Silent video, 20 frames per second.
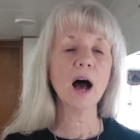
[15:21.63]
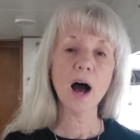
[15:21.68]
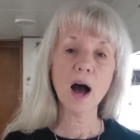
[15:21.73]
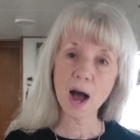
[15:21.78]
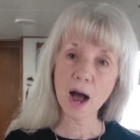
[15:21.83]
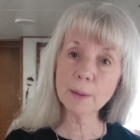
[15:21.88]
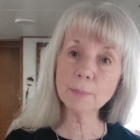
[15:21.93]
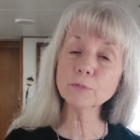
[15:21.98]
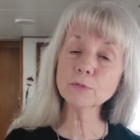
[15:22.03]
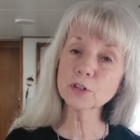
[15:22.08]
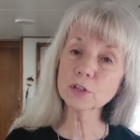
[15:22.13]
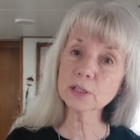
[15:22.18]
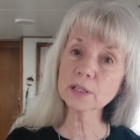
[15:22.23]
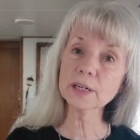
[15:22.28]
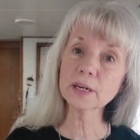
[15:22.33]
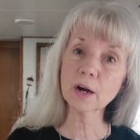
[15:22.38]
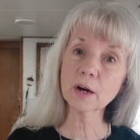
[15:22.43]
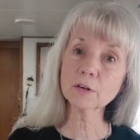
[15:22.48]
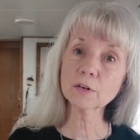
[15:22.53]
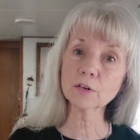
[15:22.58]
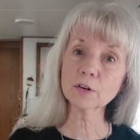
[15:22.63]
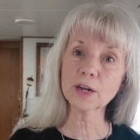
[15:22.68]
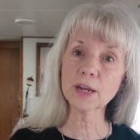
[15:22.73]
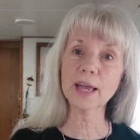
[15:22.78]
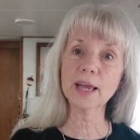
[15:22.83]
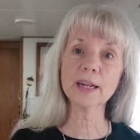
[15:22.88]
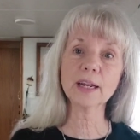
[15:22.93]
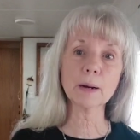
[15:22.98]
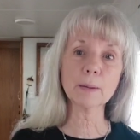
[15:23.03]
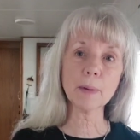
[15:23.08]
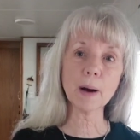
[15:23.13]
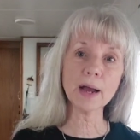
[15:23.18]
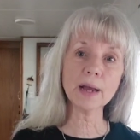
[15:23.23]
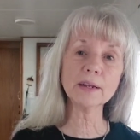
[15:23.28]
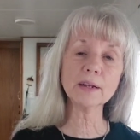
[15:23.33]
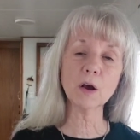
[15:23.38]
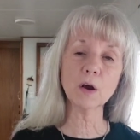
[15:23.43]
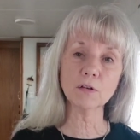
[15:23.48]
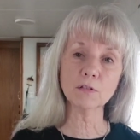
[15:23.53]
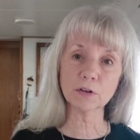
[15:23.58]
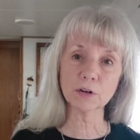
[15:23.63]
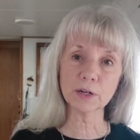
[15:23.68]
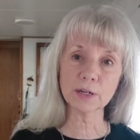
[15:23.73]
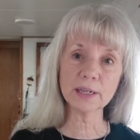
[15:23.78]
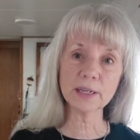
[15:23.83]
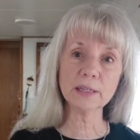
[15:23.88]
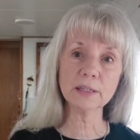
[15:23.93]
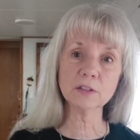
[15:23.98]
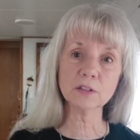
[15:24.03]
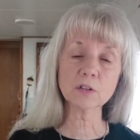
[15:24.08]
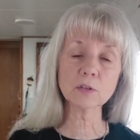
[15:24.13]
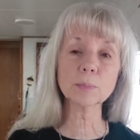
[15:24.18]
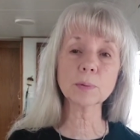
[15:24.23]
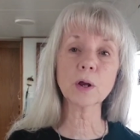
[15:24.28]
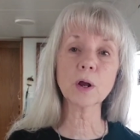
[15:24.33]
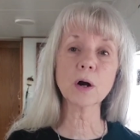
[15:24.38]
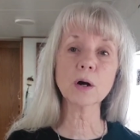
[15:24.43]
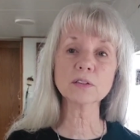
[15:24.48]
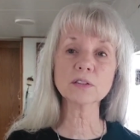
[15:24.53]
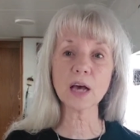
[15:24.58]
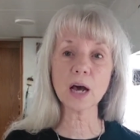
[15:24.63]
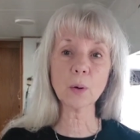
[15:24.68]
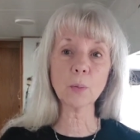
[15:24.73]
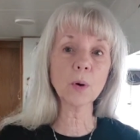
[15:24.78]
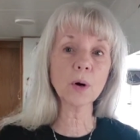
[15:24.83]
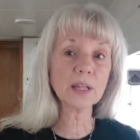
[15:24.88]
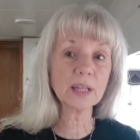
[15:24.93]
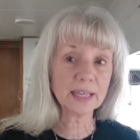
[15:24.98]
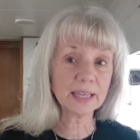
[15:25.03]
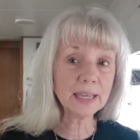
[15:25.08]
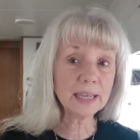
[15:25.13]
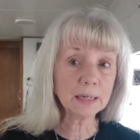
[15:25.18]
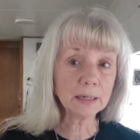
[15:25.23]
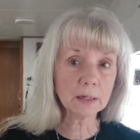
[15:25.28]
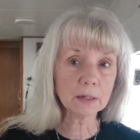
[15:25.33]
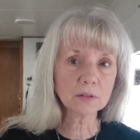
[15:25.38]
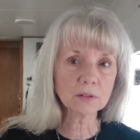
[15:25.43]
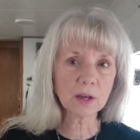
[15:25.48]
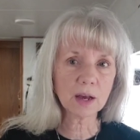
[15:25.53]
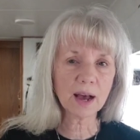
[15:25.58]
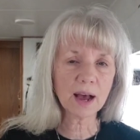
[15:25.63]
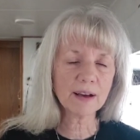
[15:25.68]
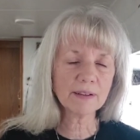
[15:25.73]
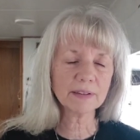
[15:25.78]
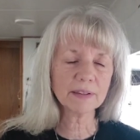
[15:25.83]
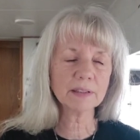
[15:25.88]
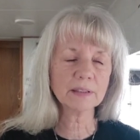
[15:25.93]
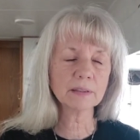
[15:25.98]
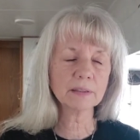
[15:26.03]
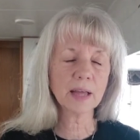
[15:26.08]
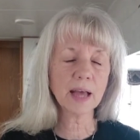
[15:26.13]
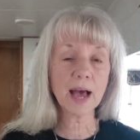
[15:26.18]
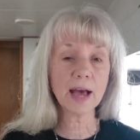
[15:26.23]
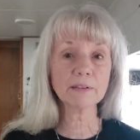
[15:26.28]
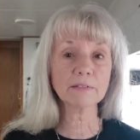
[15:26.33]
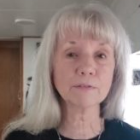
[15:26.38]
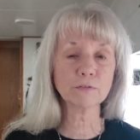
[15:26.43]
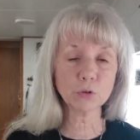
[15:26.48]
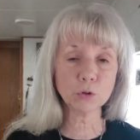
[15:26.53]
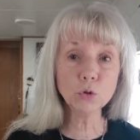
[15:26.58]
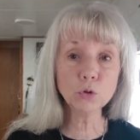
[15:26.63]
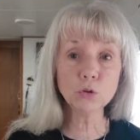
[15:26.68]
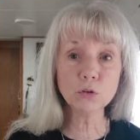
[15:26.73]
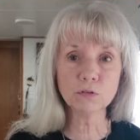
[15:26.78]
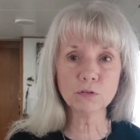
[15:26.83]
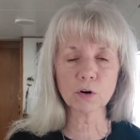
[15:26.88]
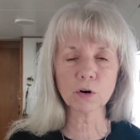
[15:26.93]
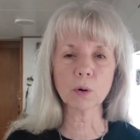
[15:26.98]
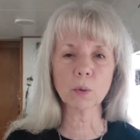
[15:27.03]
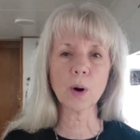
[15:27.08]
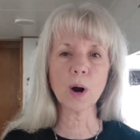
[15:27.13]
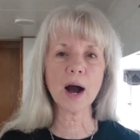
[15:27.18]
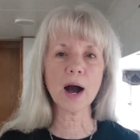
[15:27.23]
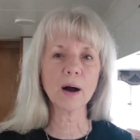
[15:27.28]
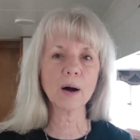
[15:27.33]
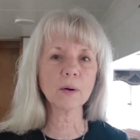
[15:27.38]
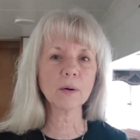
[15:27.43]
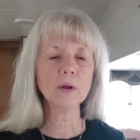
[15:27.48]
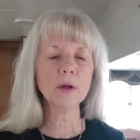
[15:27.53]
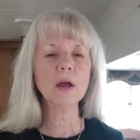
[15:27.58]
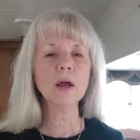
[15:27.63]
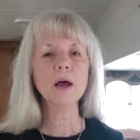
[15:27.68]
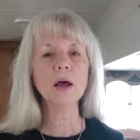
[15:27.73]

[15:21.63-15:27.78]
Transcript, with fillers: I'm really hungry and I might overeat just because I want to eat because I haven't had food for a while.